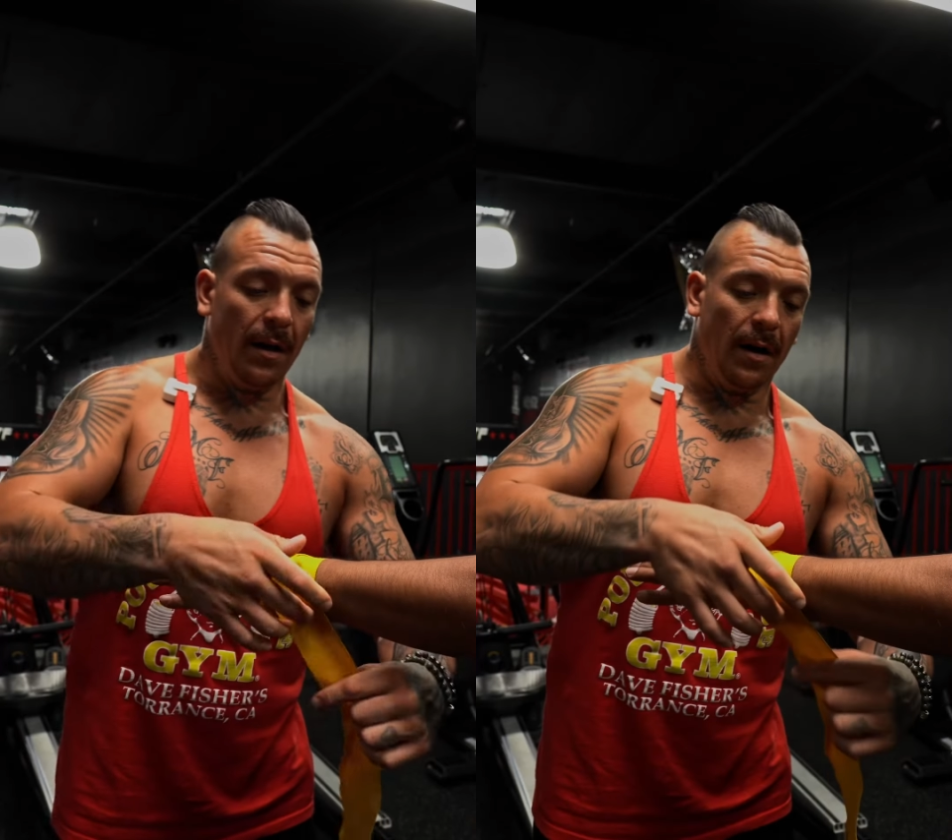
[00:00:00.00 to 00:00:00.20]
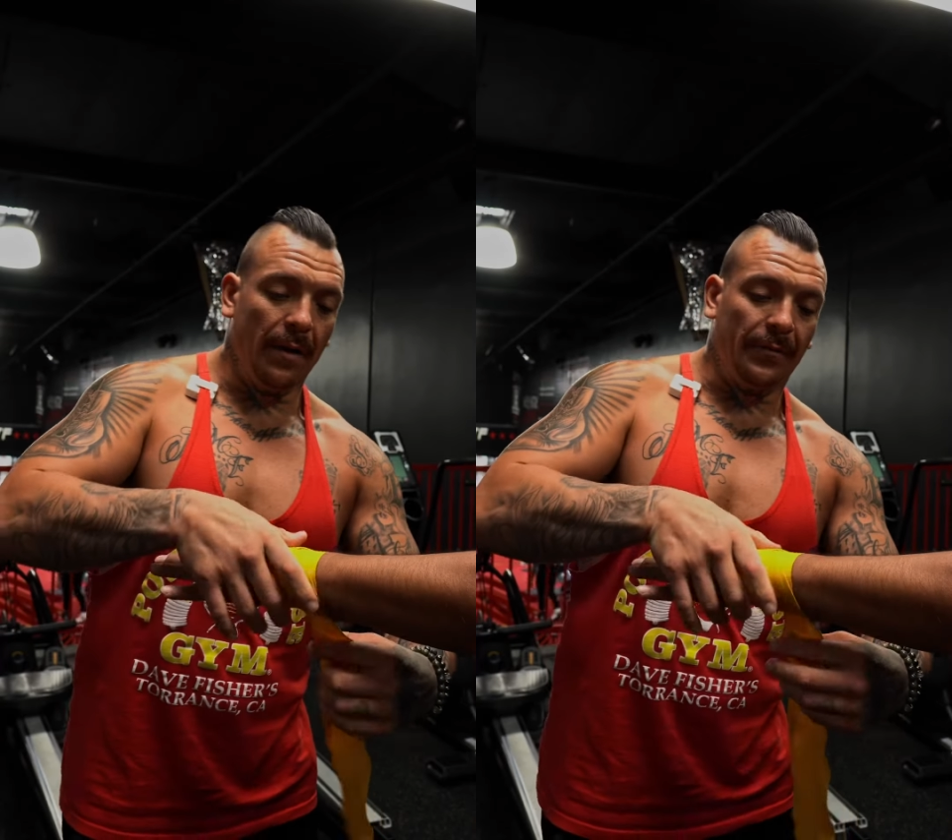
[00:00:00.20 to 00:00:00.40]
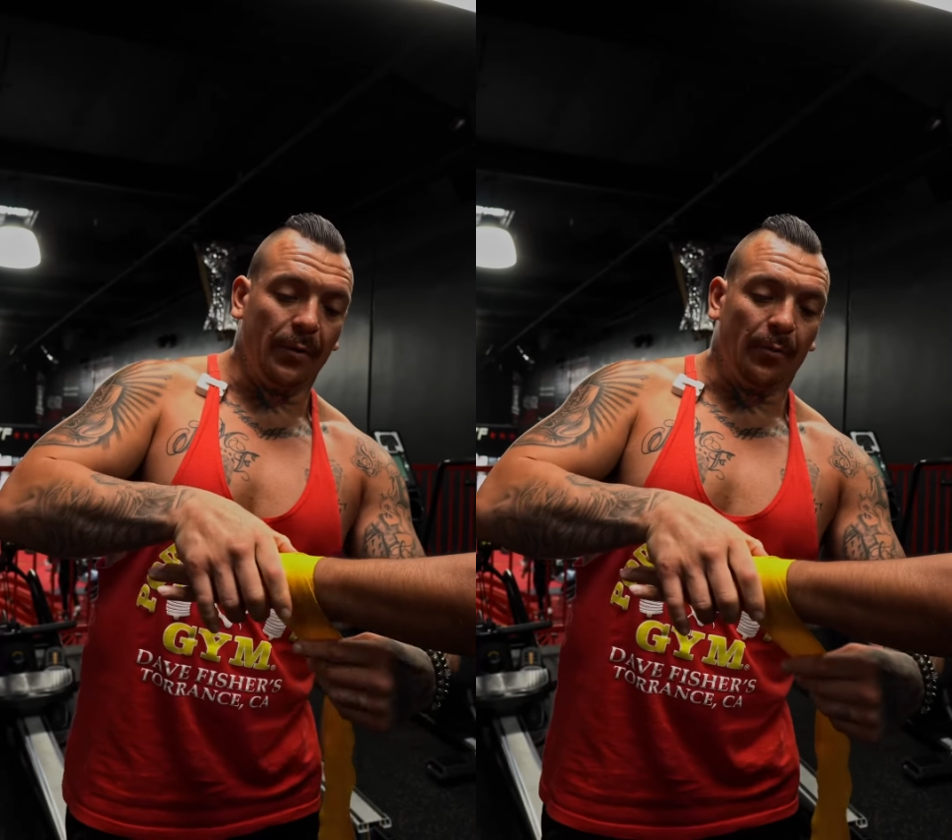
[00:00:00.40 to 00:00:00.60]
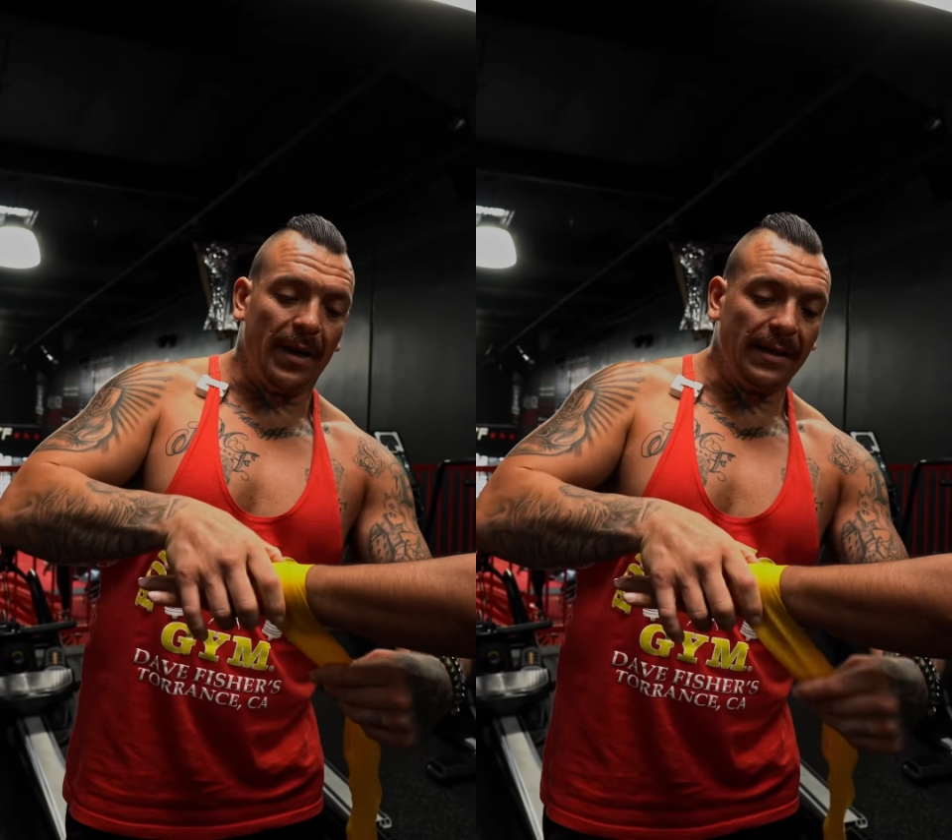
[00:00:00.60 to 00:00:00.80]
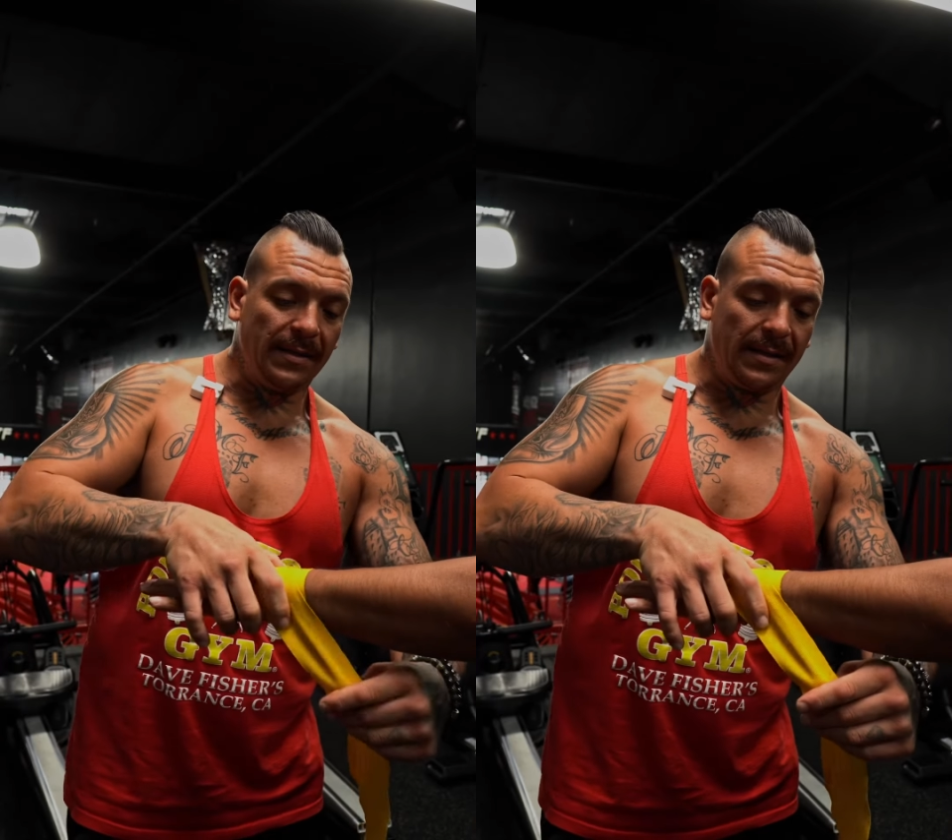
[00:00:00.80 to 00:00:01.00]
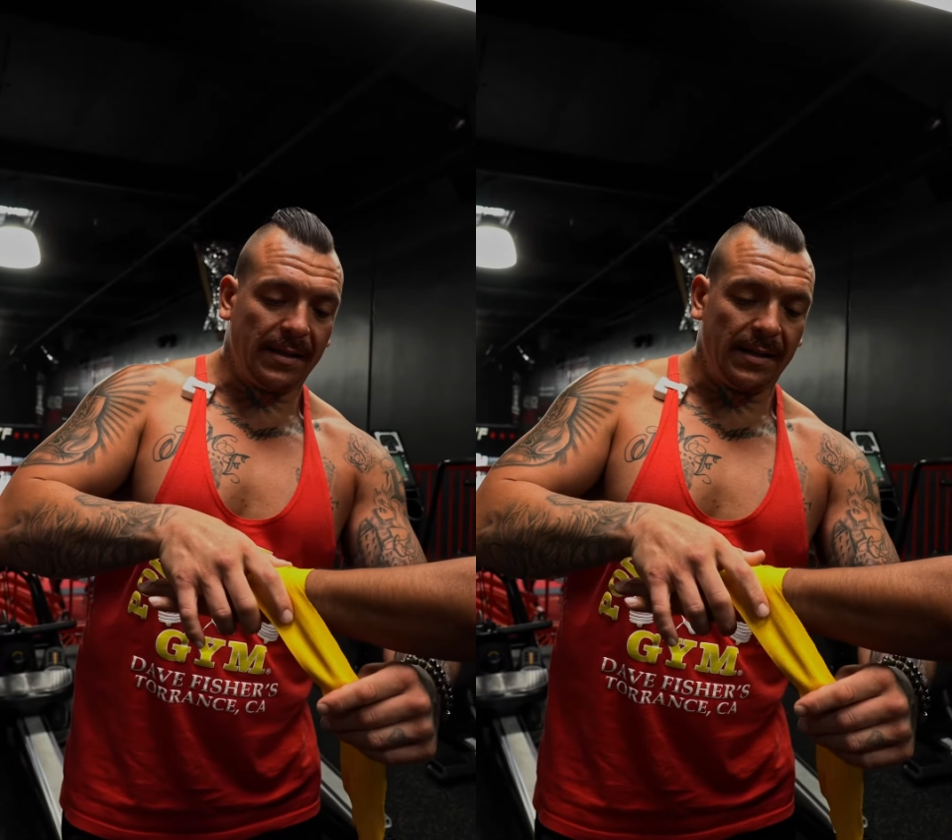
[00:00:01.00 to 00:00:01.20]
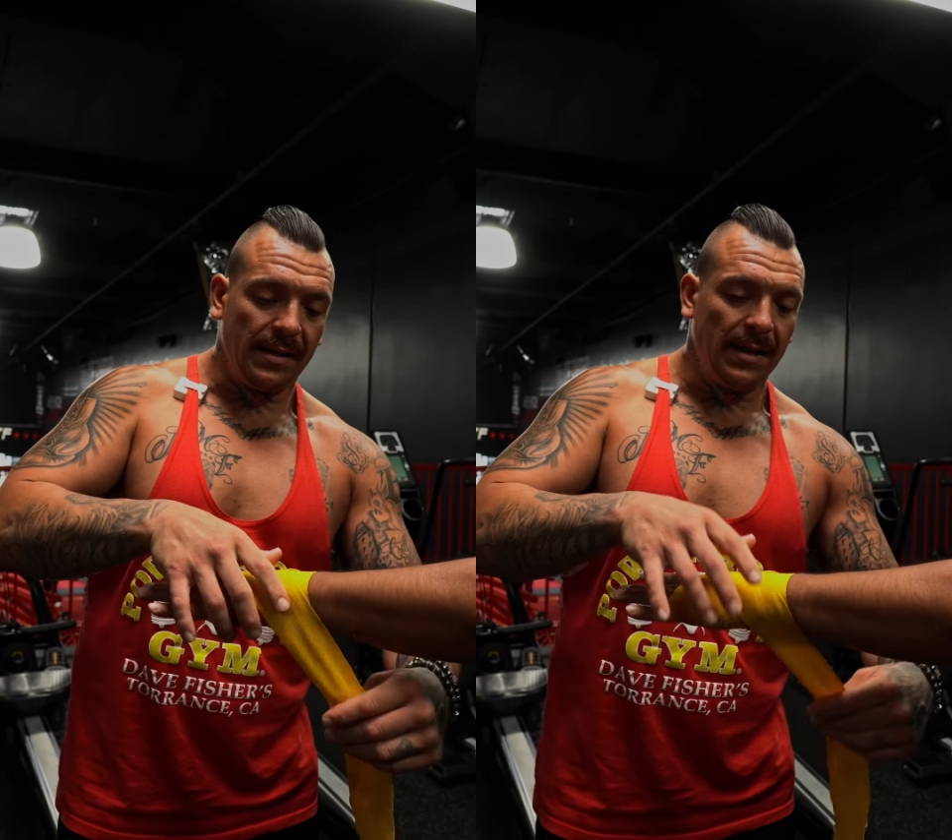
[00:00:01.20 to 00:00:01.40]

of the wrists,